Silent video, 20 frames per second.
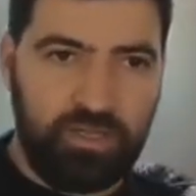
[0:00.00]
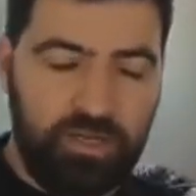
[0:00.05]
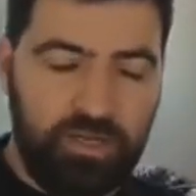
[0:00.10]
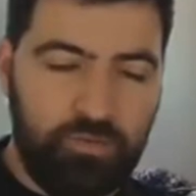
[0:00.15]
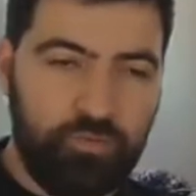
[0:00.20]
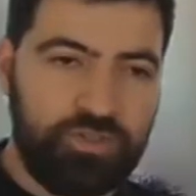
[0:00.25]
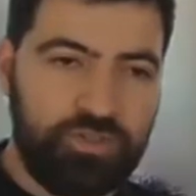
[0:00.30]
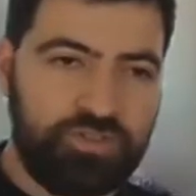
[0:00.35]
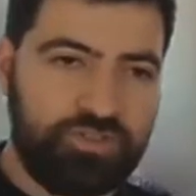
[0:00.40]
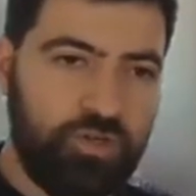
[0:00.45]

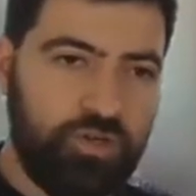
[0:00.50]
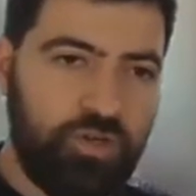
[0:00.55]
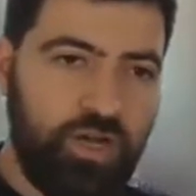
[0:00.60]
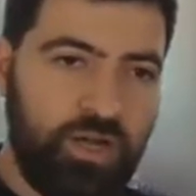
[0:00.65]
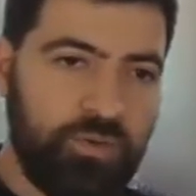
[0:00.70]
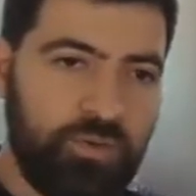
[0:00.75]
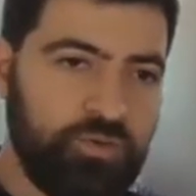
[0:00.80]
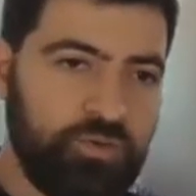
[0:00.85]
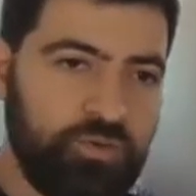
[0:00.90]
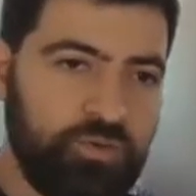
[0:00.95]
and we saw
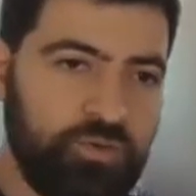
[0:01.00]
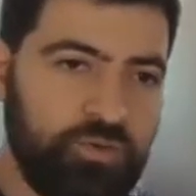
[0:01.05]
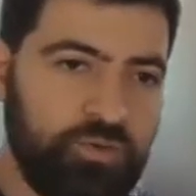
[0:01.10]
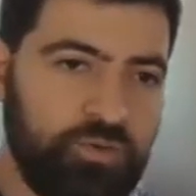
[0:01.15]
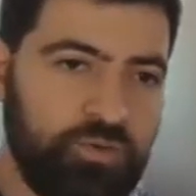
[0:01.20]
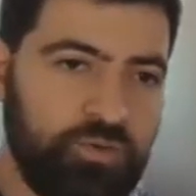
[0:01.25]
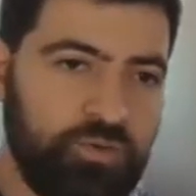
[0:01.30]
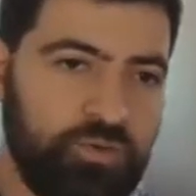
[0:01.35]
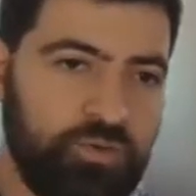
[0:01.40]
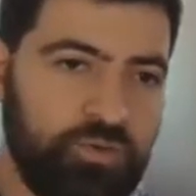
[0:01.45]
how insurance
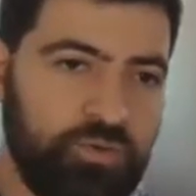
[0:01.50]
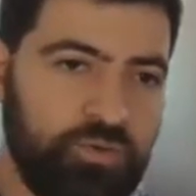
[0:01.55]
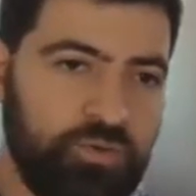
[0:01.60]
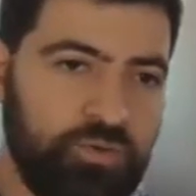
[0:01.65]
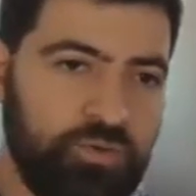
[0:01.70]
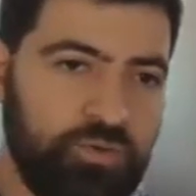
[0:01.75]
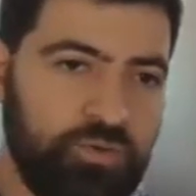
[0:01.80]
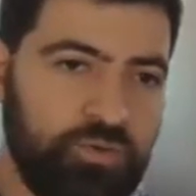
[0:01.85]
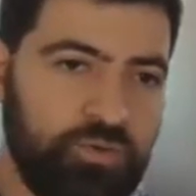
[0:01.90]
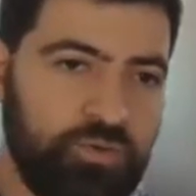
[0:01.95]
companies
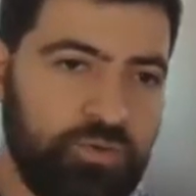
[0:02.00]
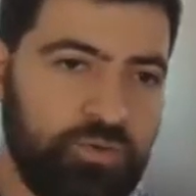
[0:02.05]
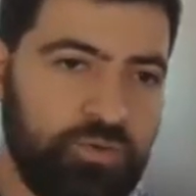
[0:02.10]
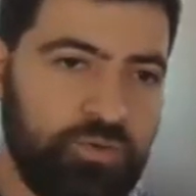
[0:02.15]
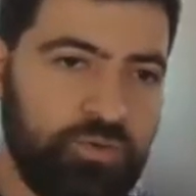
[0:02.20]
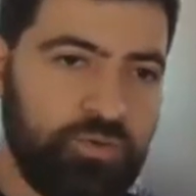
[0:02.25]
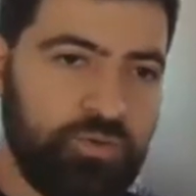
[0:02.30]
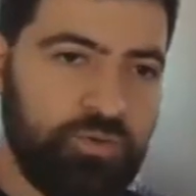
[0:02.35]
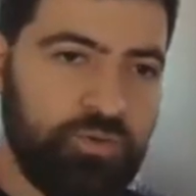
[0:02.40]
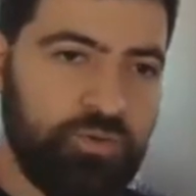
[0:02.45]
are using this
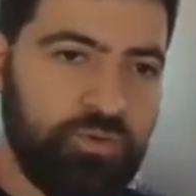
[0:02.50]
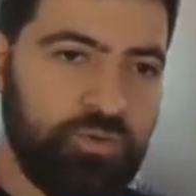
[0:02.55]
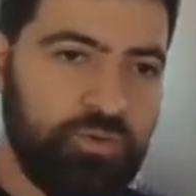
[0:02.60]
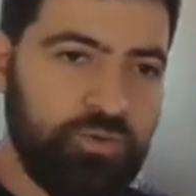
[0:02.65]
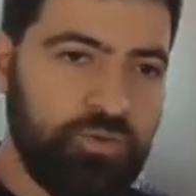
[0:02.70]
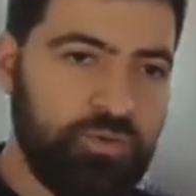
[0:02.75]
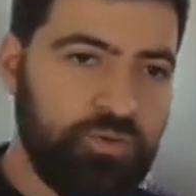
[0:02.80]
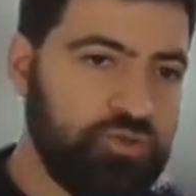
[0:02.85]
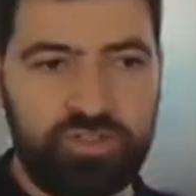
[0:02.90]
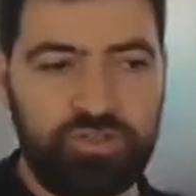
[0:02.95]
data, and
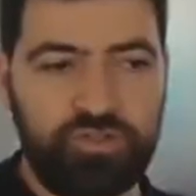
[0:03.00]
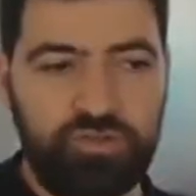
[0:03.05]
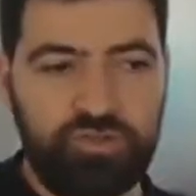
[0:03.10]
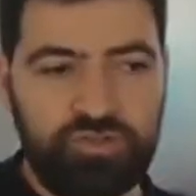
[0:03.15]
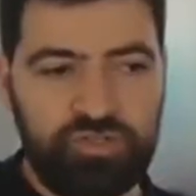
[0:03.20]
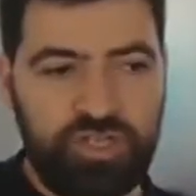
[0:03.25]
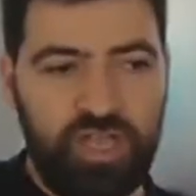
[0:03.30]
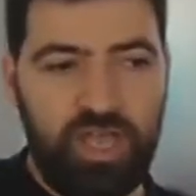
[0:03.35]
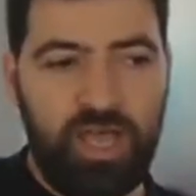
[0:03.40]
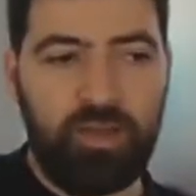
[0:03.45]
there was a
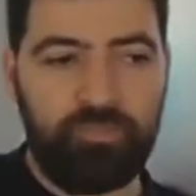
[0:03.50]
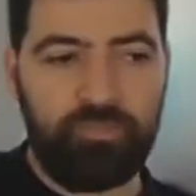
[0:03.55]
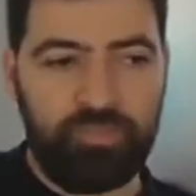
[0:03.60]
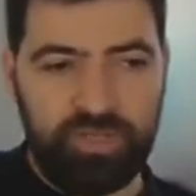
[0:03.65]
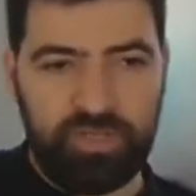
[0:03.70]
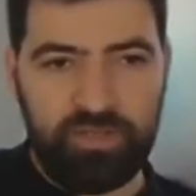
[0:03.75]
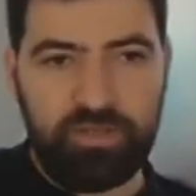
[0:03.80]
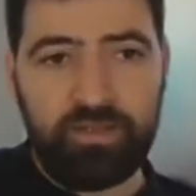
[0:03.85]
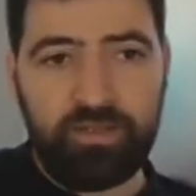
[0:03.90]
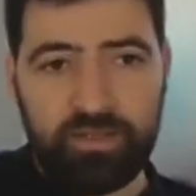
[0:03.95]
huge gap
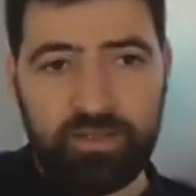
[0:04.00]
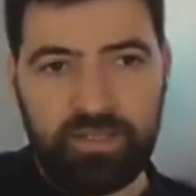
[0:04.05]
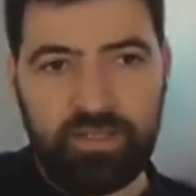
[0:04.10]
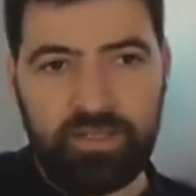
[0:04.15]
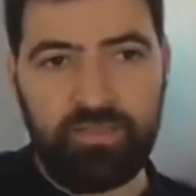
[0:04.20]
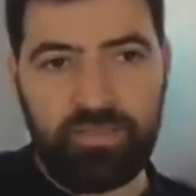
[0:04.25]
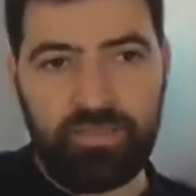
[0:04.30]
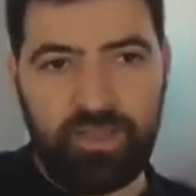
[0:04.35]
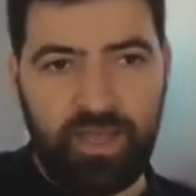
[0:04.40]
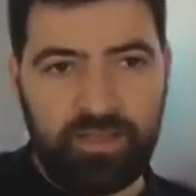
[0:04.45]

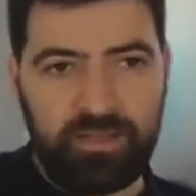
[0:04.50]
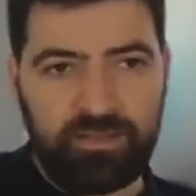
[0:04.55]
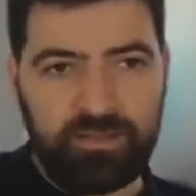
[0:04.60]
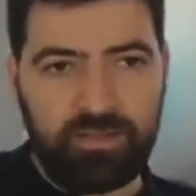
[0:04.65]
in that.